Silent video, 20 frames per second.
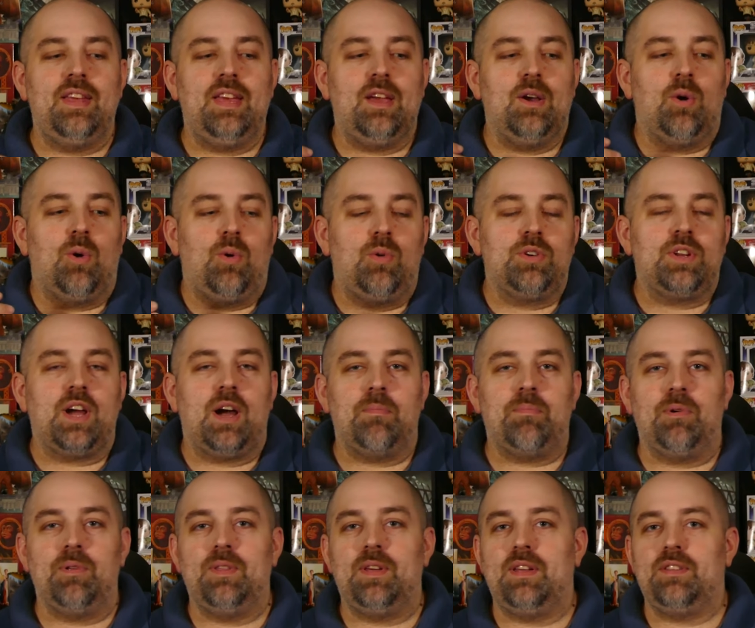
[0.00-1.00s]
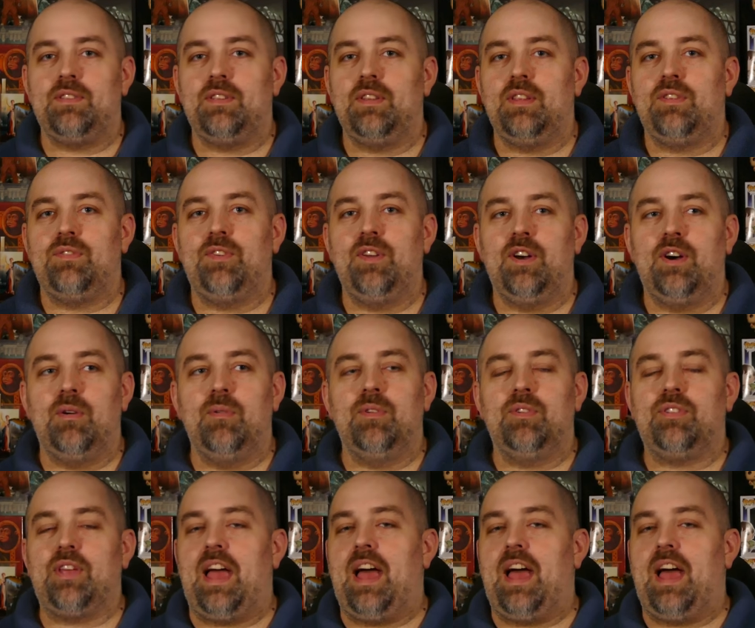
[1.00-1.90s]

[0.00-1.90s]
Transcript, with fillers: the old couple that's in this film is